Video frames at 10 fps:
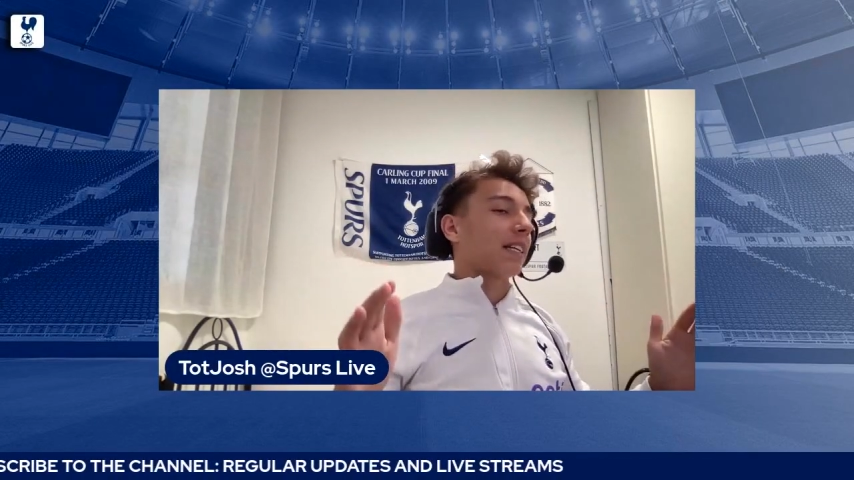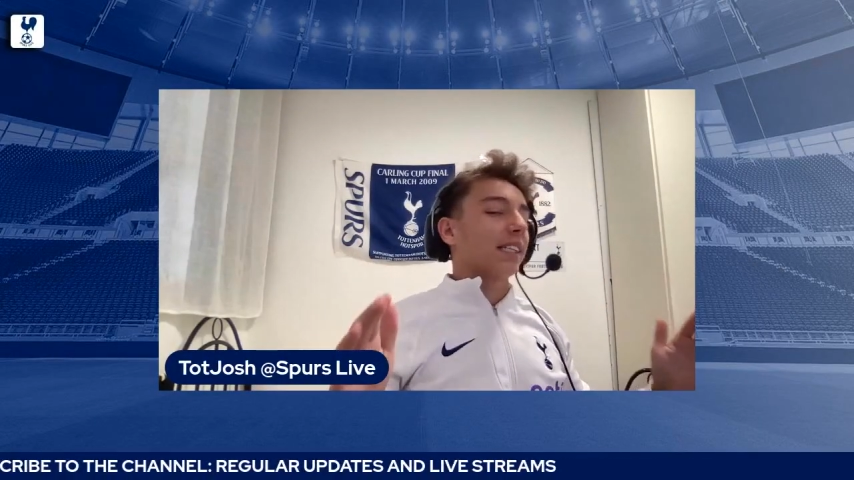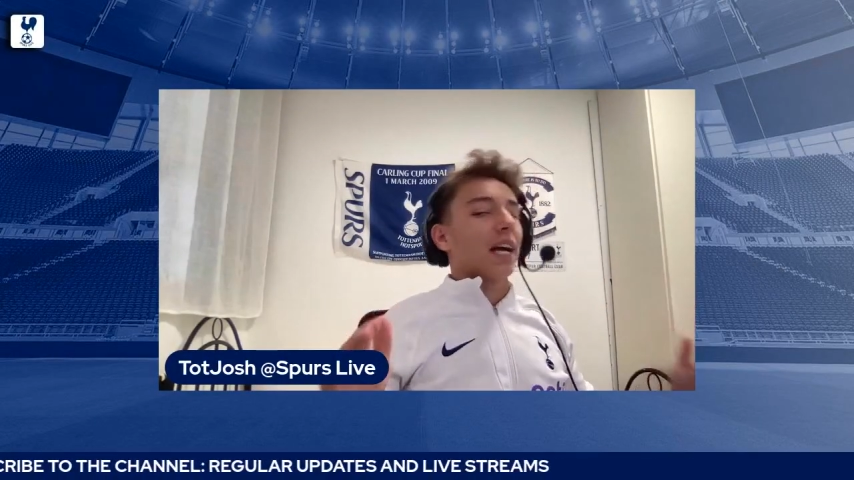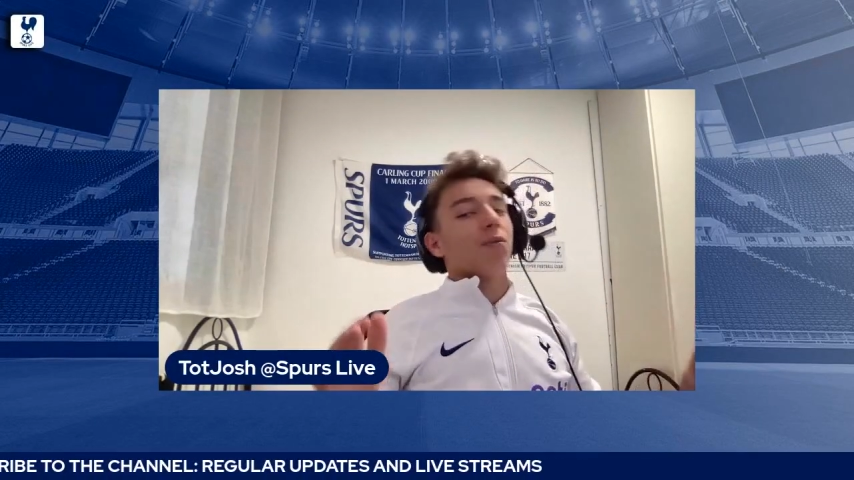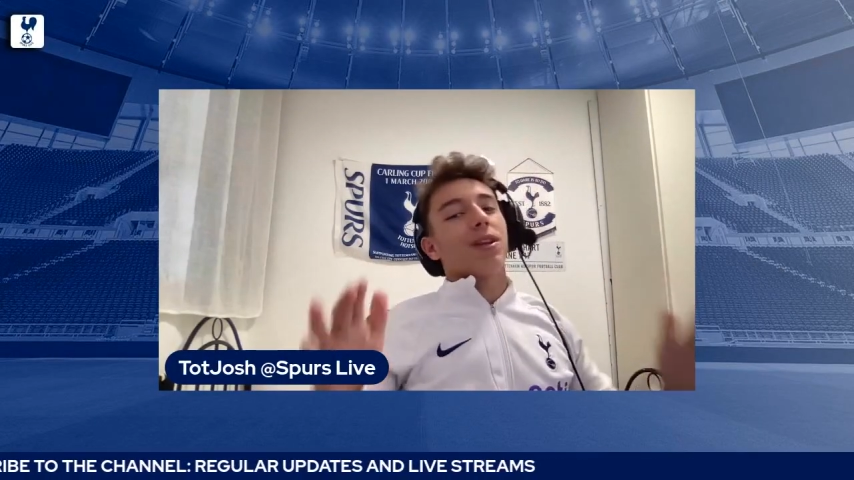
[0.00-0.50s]

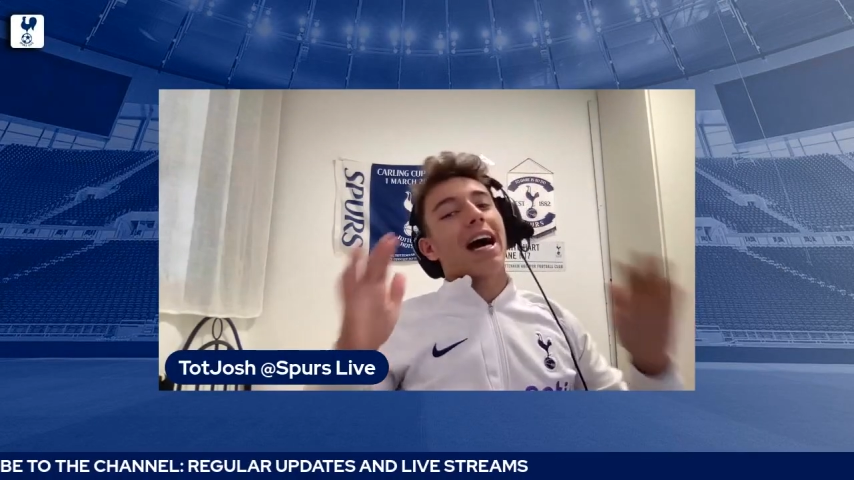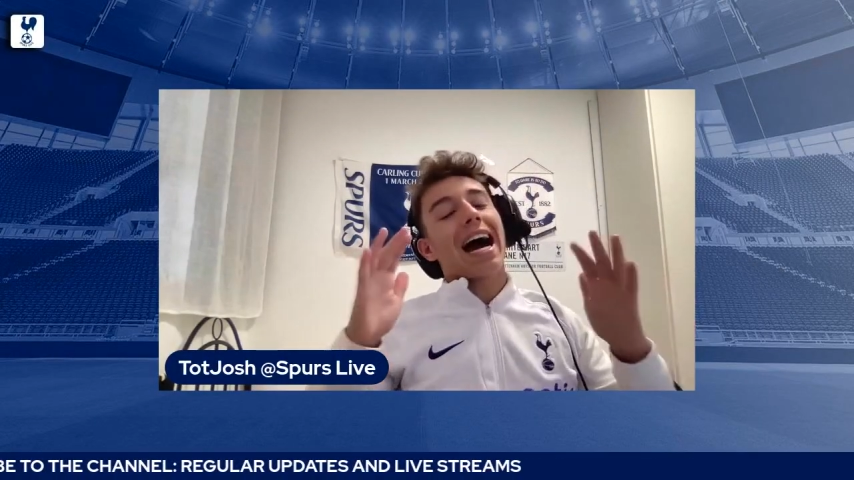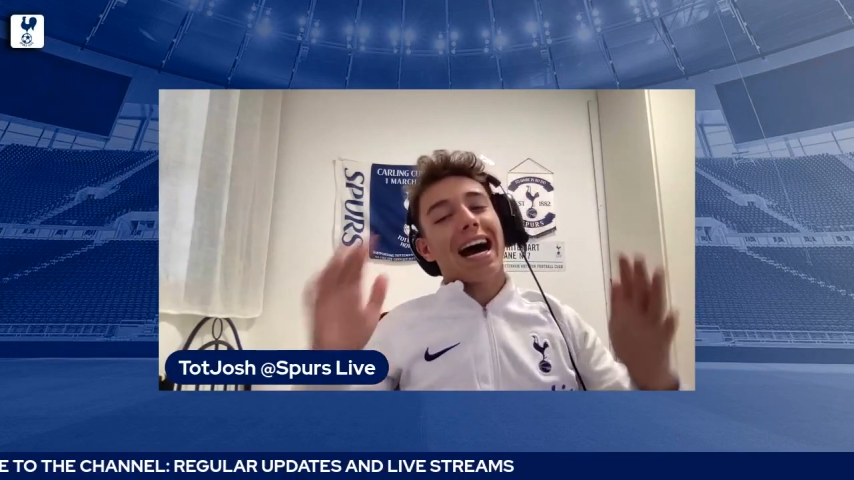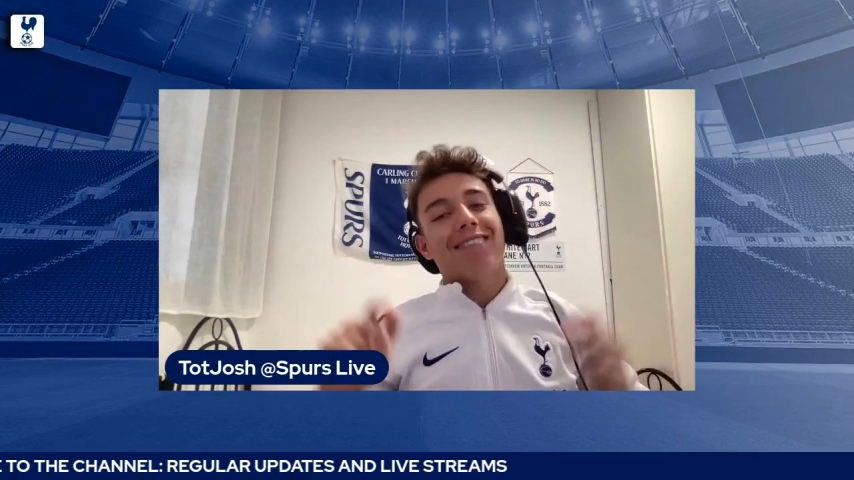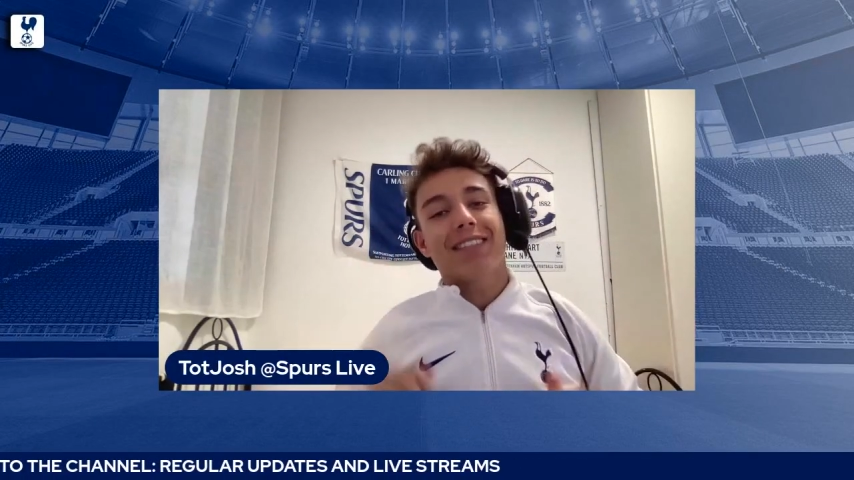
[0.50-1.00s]
again with the
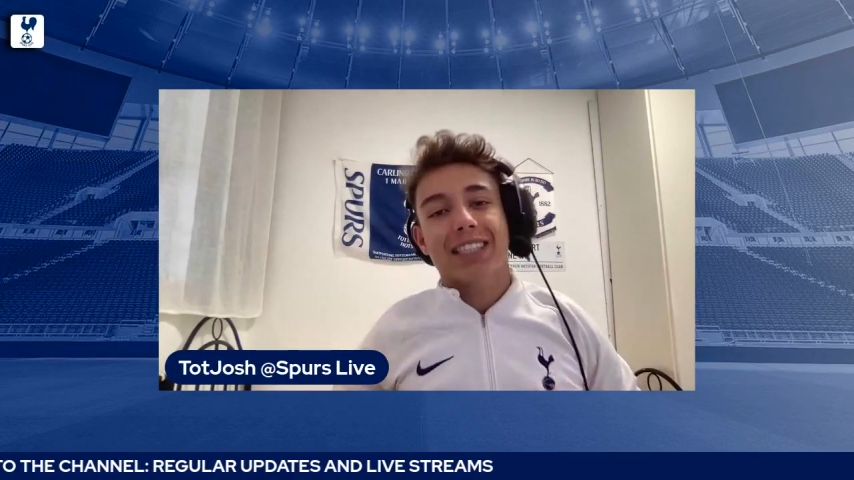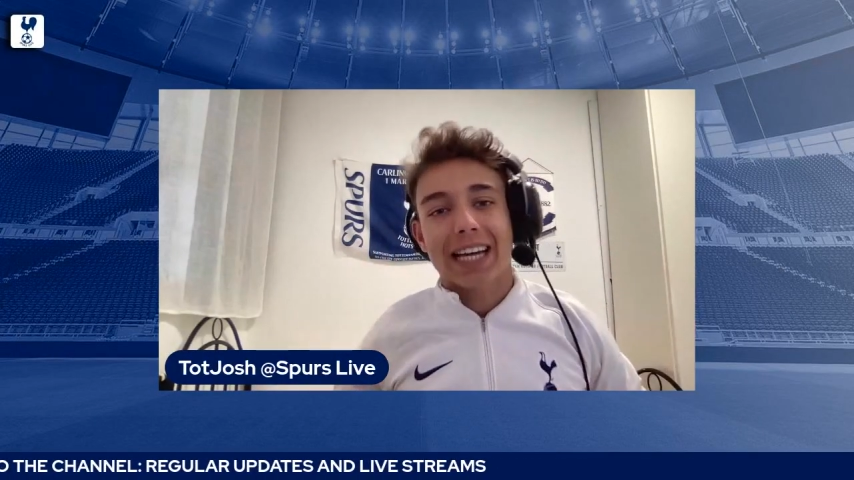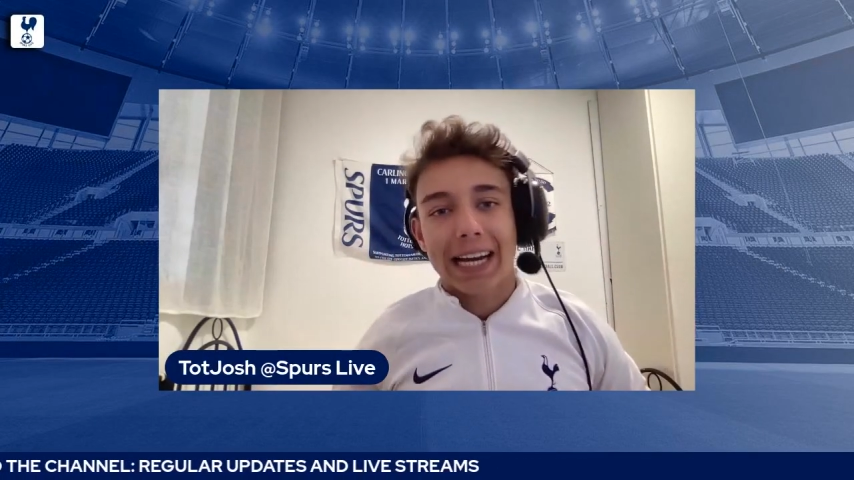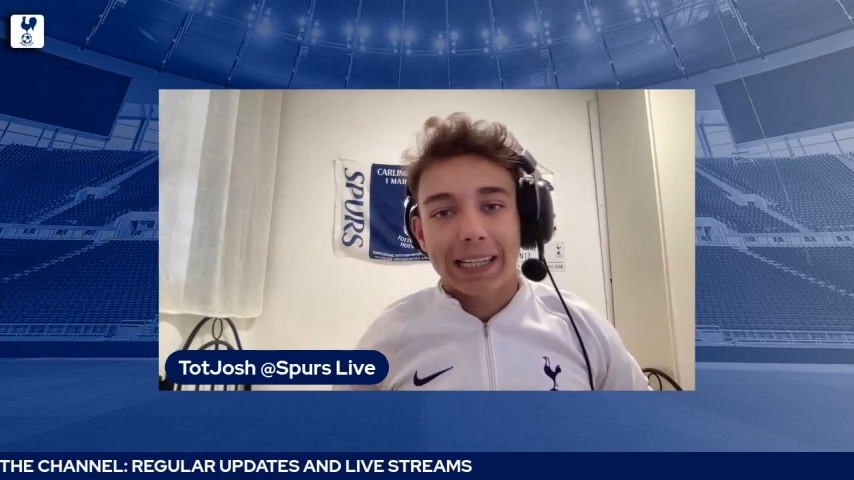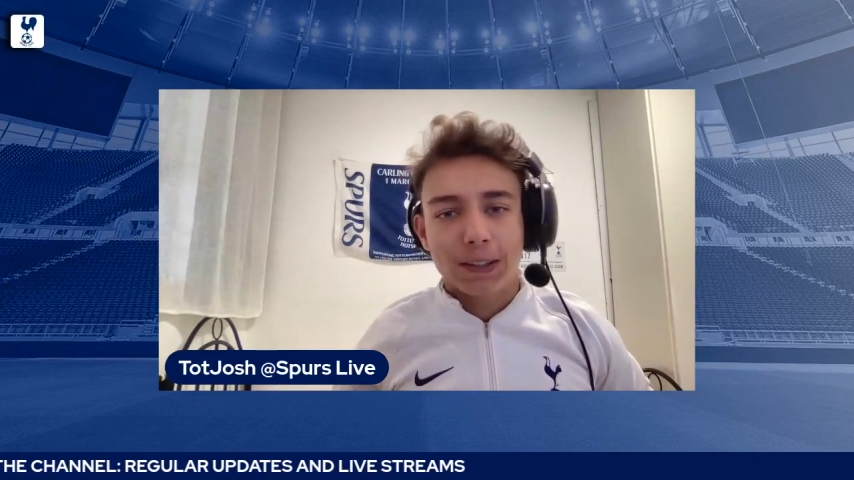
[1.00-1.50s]
Harry
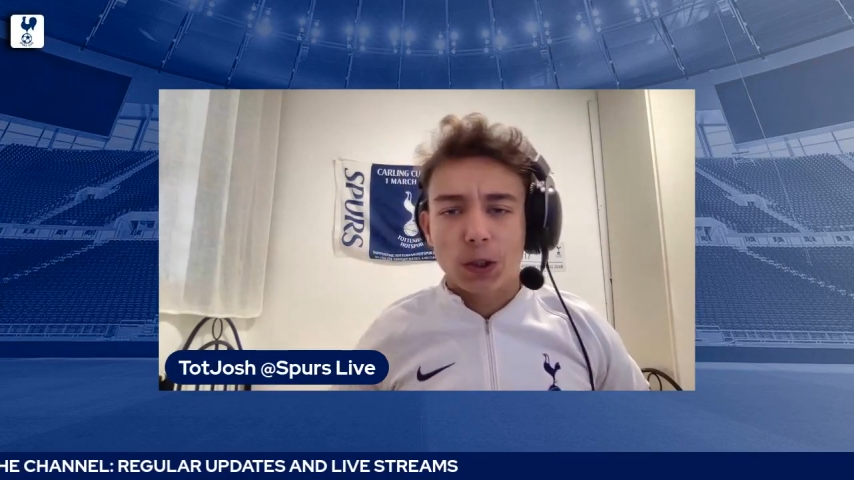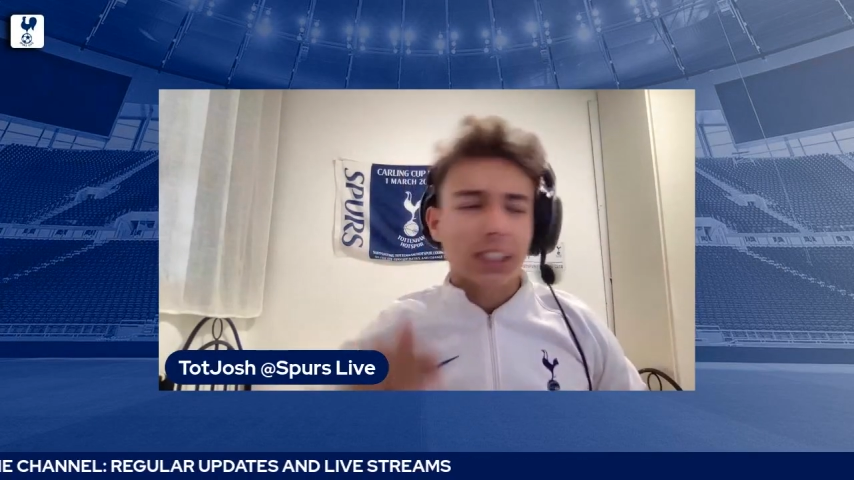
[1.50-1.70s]
Kane news.